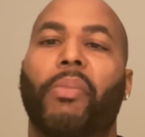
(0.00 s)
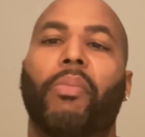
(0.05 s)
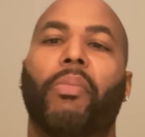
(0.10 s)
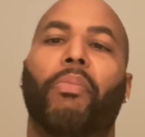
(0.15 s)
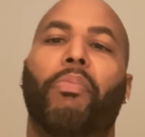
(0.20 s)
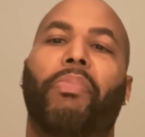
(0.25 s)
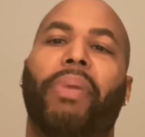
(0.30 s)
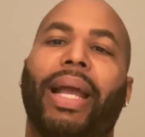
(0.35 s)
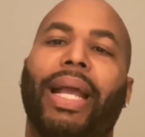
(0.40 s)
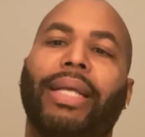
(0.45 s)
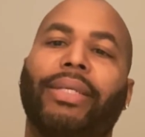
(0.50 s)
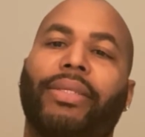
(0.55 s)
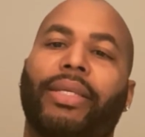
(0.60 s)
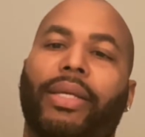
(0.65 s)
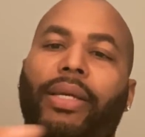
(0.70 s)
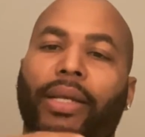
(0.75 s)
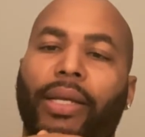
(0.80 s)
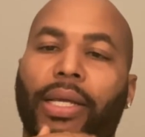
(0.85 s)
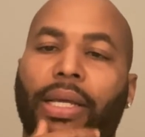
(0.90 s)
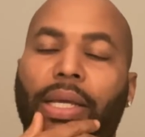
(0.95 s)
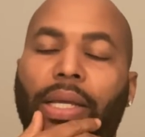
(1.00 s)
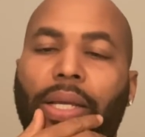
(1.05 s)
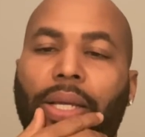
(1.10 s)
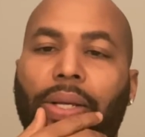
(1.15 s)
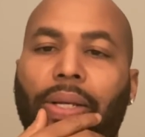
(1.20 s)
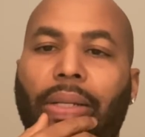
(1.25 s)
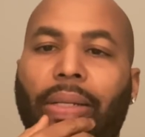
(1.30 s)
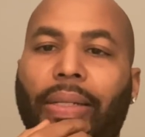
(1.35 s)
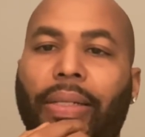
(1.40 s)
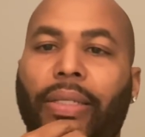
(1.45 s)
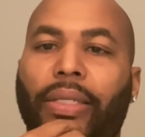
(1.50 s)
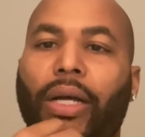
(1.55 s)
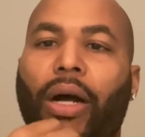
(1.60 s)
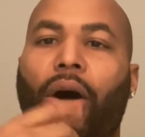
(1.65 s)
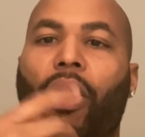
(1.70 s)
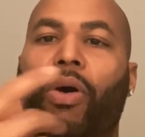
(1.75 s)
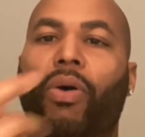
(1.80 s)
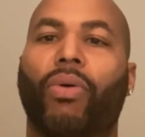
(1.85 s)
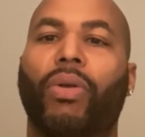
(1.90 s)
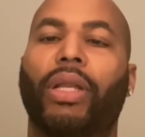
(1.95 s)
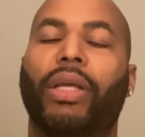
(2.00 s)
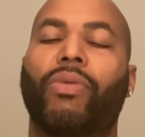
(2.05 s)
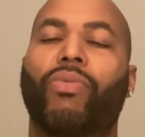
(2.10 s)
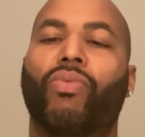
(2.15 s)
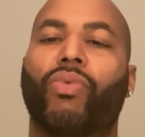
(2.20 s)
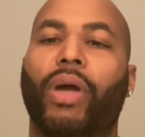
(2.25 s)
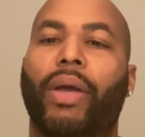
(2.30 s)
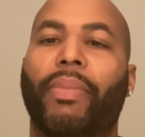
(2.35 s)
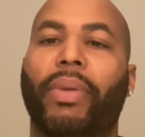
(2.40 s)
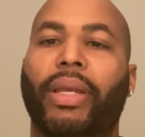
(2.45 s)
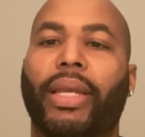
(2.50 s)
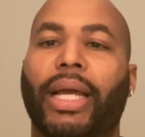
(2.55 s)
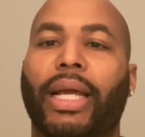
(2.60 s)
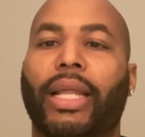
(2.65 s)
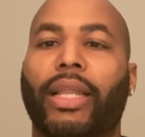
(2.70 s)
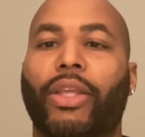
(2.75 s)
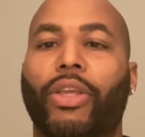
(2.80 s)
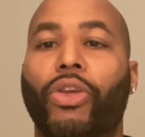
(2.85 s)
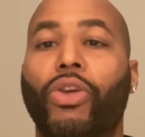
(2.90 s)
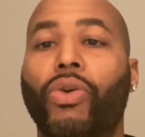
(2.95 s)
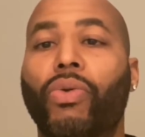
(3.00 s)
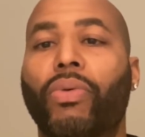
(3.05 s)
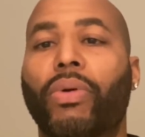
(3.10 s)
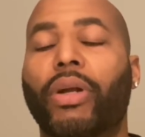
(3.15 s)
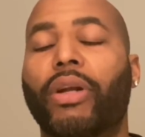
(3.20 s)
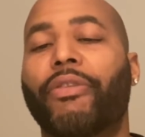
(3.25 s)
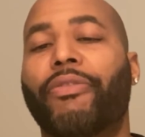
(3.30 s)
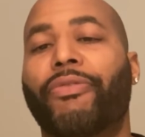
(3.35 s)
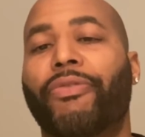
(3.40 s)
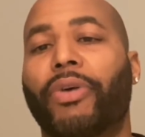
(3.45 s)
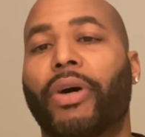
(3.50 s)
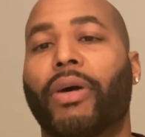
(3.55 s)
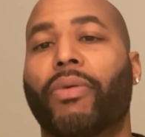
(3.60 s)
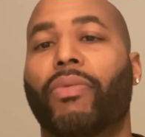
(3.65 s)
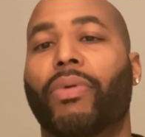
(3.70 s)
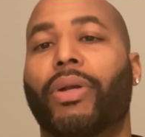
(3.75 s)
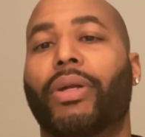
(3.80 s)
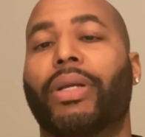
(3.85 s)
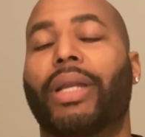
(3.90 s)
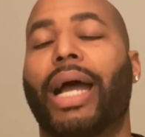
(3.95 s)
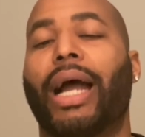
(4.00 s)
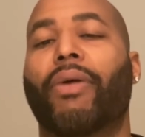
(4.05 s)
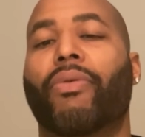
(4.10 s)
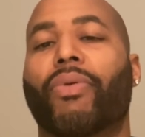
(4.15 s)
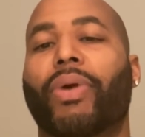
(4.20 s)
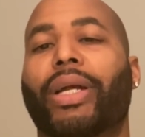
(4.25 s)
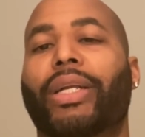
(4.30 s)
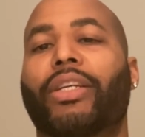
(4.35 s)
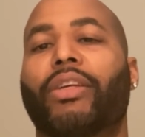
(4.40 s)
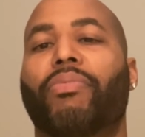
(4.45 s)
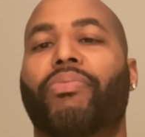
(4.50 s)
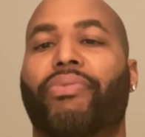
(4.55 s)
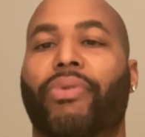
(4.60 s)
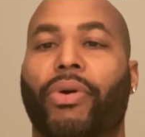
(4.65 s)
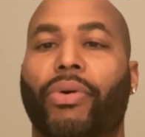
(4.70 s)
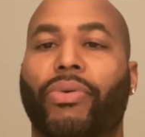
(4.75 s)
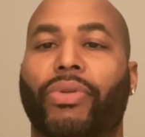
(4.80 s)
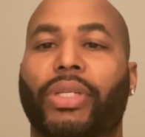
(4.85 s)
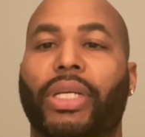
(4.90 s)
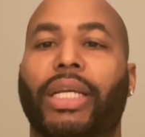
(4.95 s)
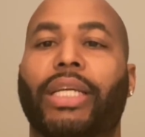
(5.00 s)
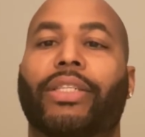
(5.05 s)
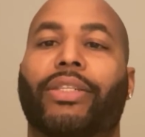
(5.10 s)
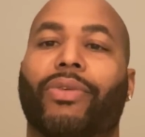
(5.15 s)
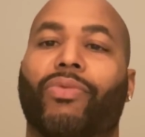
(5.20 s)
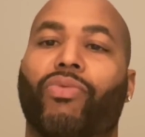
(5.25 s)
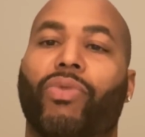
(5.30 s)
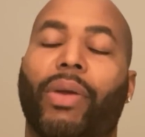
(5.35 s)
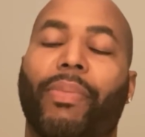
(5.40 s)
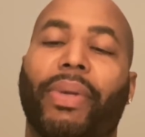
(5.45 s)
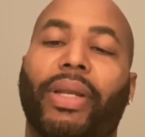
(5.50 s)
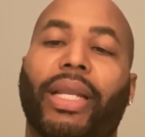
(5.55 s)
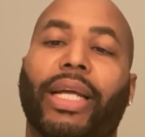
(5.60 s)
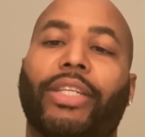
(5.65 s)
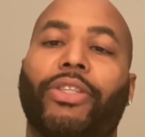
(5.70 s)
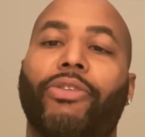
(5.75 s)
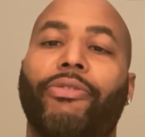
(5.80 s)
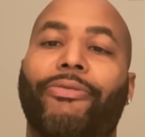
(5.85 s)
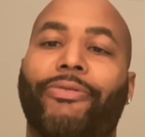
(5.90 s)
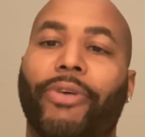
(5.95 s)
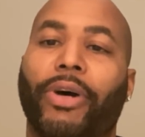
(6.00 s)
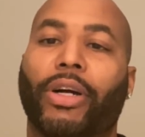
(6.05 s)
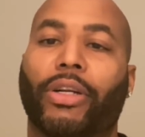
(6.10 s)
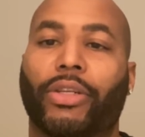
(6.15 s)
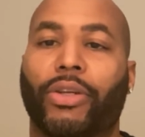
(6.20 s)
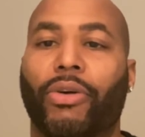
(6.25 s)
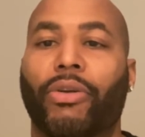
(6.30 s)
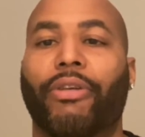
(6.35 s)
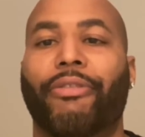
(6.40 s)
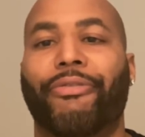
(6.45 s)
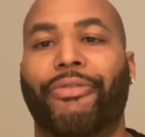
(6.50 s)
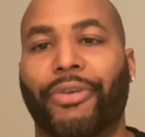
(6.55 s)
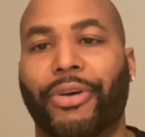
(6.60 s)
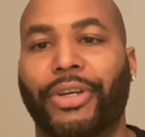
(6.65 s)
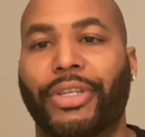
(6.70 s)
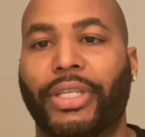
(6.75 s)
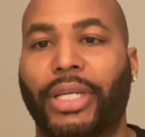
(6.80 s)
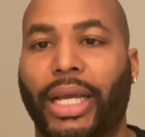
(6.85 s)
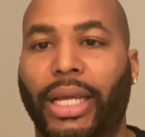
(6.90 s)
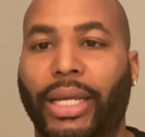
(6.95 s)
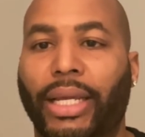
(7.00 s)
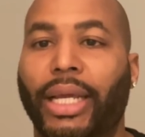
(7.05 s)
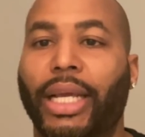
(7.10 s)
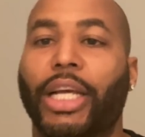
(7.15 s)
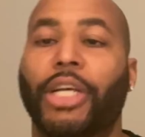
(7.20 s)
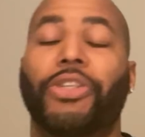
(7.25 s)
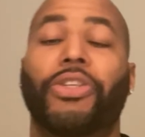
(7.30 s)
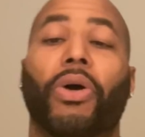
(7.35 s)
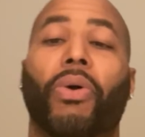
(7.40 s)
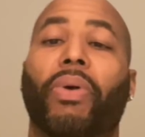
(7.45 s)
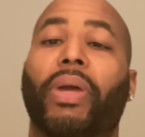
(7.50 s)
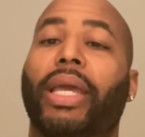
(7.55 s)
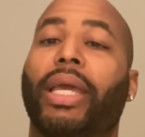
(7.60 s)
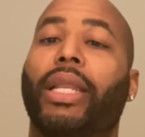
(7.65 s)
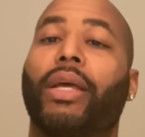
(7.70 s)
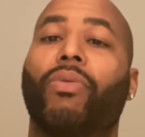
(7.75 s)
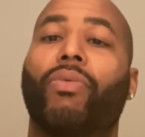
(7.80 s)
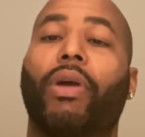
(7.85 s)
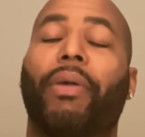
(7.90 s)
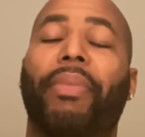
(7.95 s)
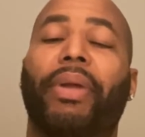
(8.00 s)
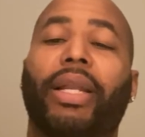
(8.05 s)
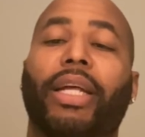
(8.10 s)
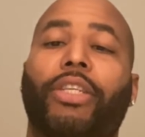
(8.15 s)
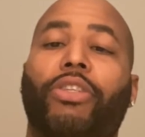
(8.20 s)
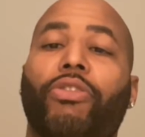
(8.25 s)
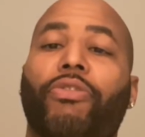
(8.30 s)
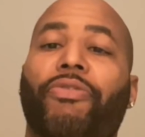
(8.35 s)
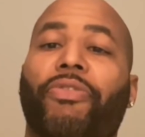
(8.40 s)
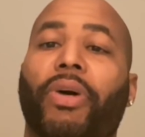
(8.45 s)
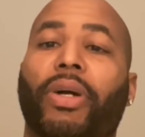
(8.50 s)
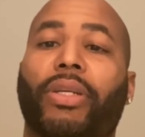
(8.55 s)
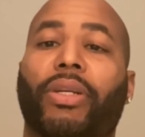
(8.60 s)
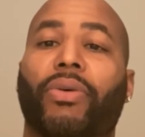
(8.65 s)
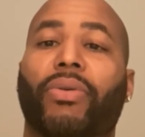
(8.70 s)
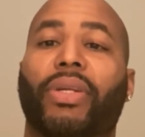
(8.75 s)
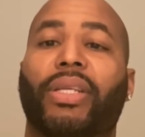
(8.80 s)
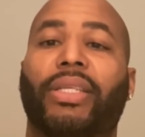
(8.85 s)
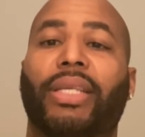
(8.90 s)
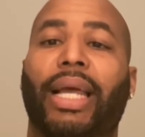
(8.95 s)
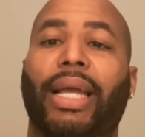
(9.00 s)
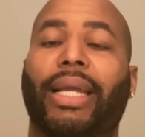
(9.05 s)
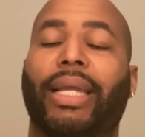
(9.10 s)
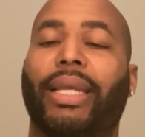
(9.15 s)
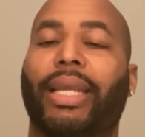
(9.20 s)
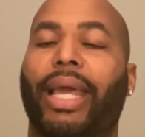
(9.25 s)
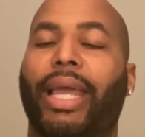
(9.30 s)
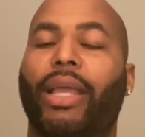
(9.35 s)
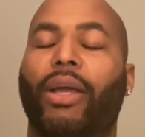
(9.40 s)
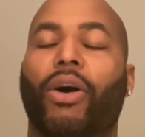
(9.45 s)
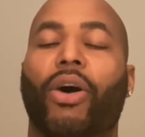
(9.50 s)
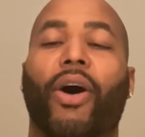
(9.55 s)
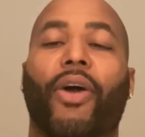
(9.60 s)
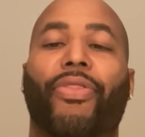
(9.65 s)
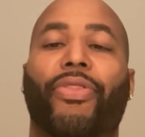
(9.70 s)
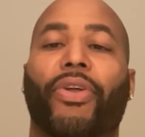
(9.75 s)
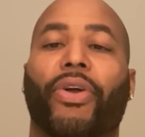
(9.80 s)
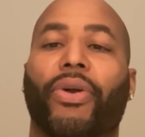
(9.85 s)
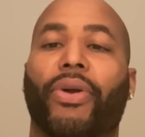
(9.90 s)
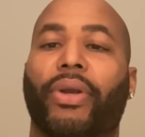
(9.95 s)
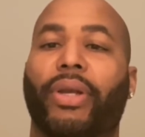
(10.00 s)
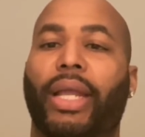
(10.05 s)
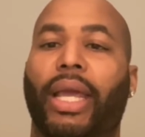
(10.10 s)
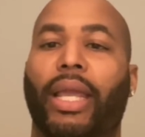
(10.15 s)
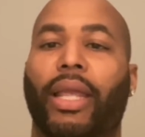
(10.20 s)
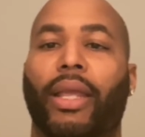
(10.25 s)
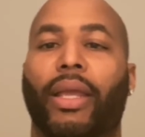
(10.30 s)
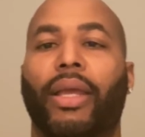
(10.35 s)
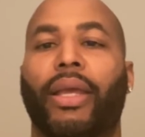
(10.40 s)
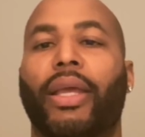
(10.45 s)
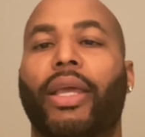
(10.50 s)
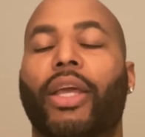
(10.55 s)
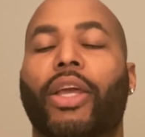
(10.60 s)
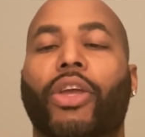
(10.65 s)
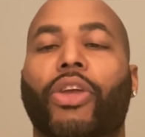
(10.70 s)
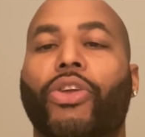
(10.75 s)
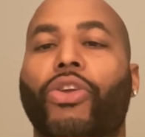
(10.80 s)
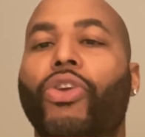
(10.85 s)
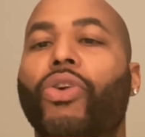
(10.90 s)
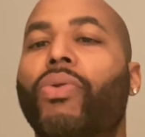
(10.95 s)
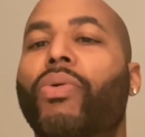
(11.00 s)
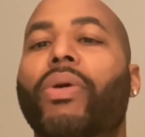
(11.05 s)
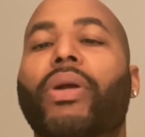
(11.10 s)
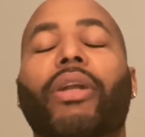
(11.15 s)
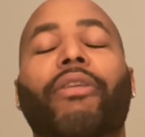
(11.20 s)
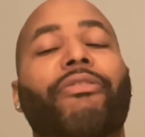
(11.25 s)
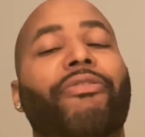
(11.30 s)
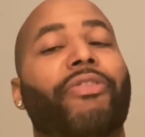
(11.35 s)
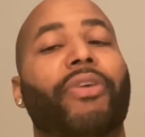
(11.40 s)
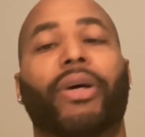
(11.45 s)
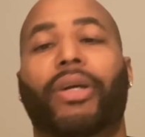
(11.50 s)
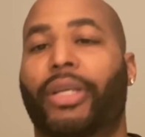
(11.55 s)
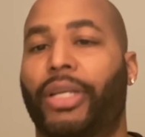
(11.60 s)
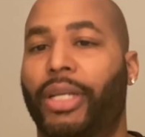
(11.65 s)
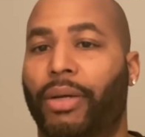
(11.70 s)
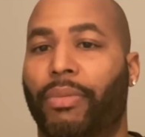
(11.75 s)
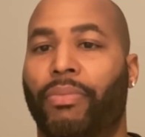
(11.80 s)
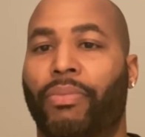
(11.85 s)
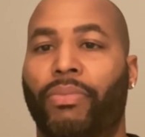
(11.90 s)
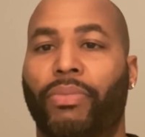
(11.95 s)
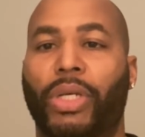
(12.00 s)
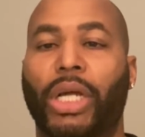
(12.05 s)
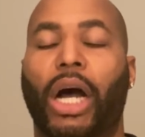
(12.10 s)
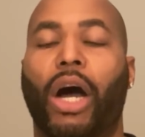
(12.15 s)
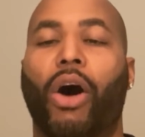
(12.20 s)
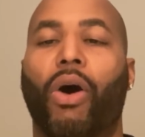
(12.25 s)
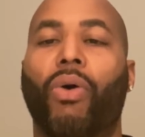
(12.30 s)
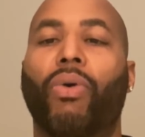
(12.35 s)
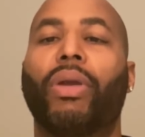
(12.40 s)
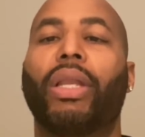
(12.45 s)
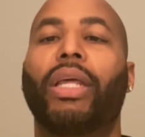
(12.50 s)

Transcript: Basically, the only women that you would have fucked with a direct approach is the women that you fucked on the first date. So any women that you fucked on the second date or third date, you wouldn't have fucked them. The only